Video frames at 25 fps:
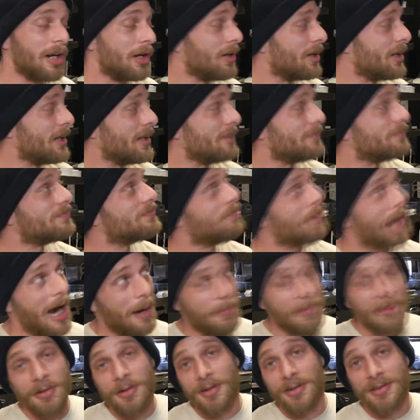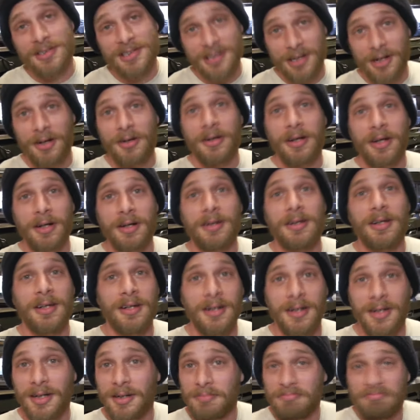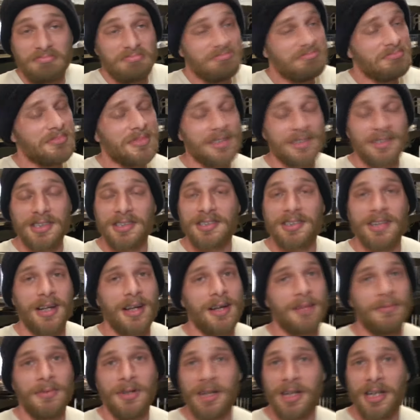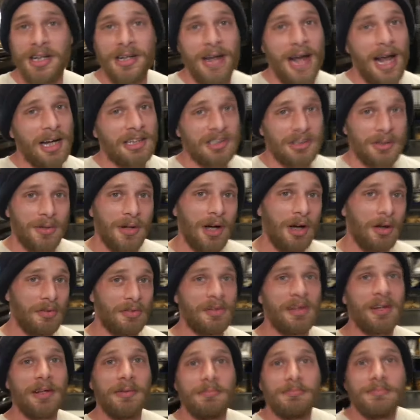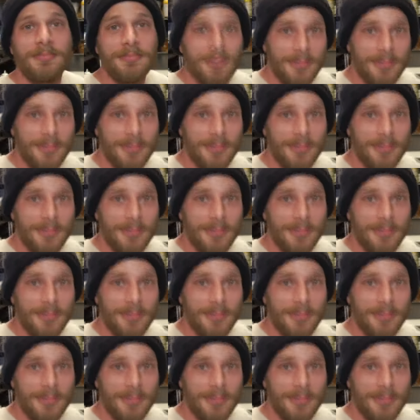very popular sell here. It's just a really natural, healthy